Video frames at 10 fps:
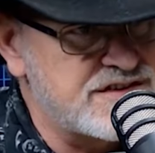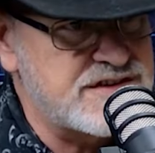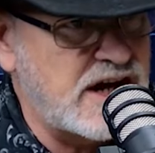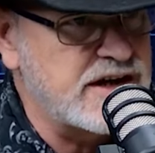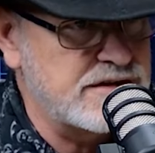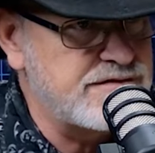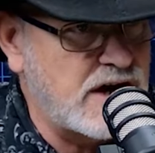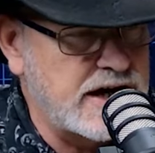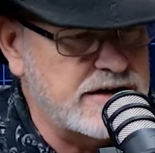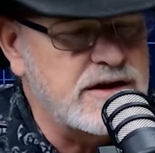I could
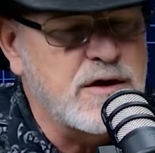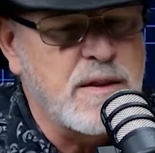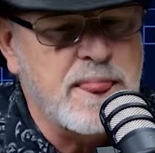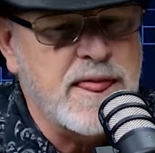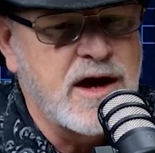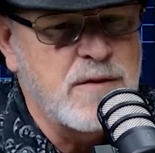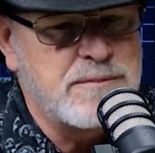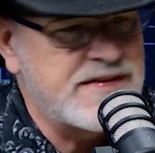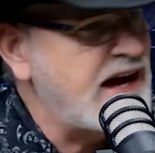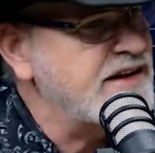find. But
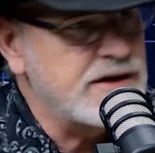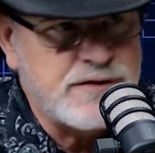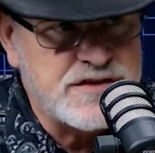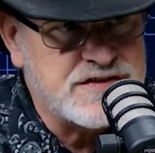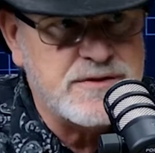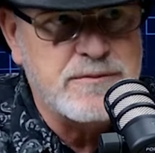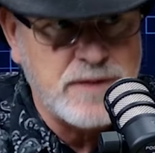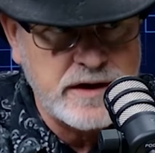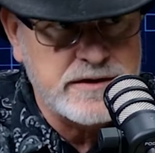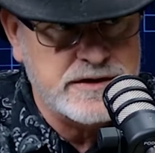that differs from the
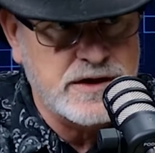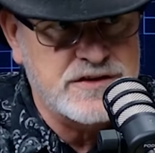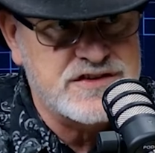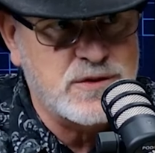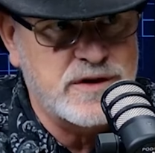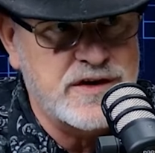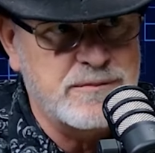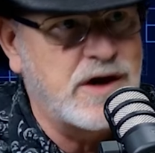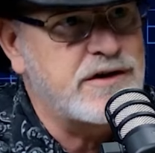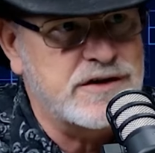modern ghost story. The
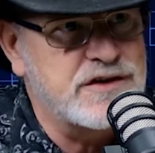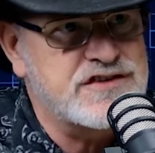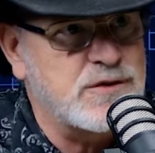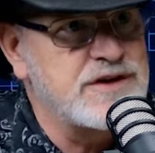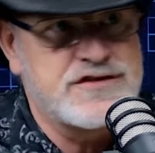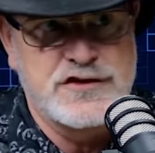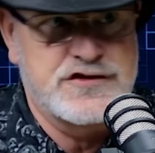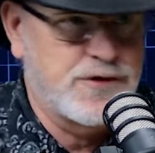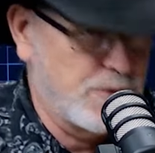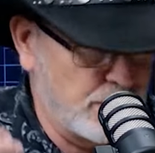modern ghost stories, there's
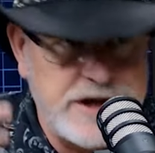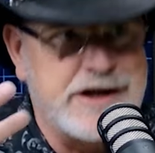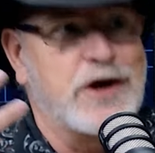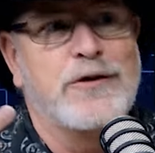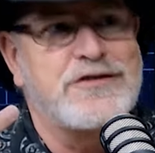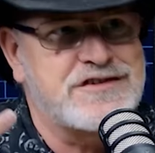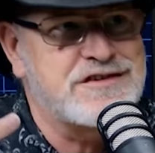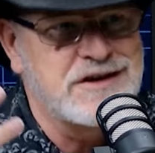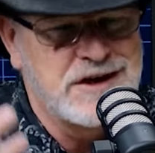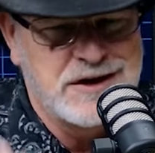three
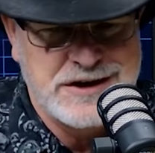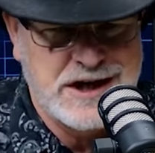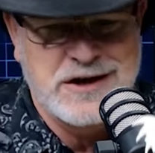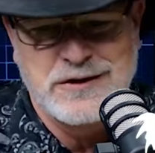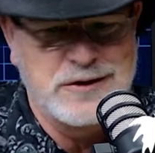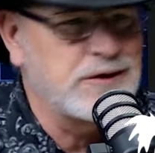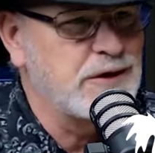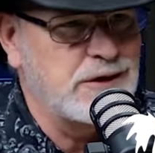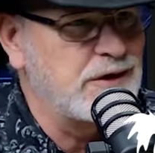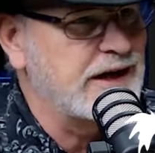ghosts. Okay. You got a little
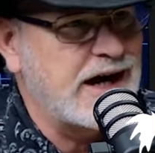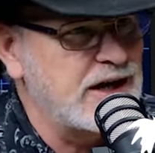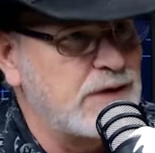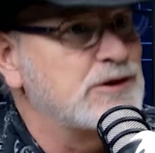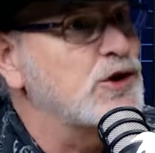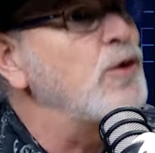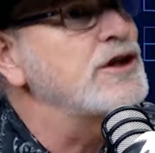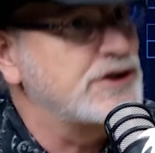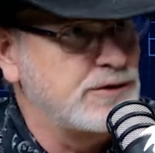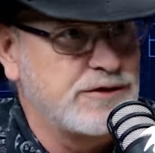girl, a guy named George,
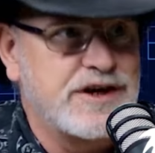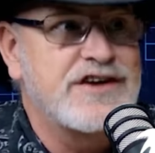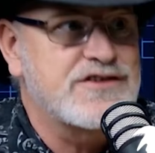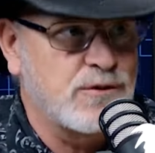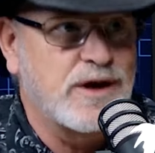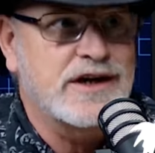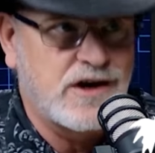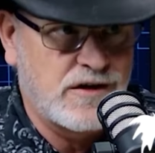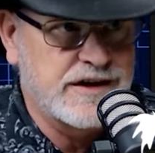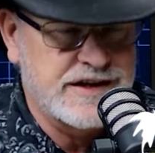who is the one
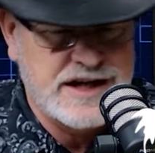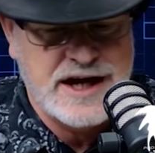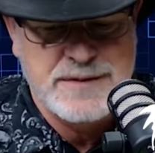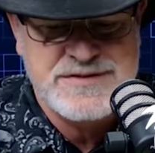calling the names,